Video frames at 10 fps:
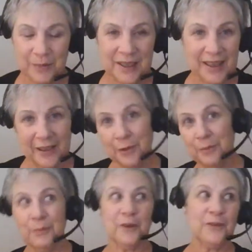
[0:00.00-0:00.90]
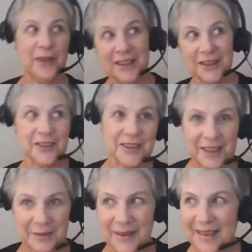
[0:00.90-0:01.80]
to be like a professional
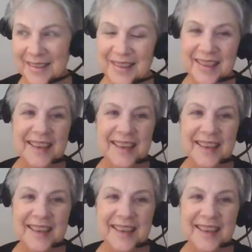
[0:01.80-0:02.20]
email.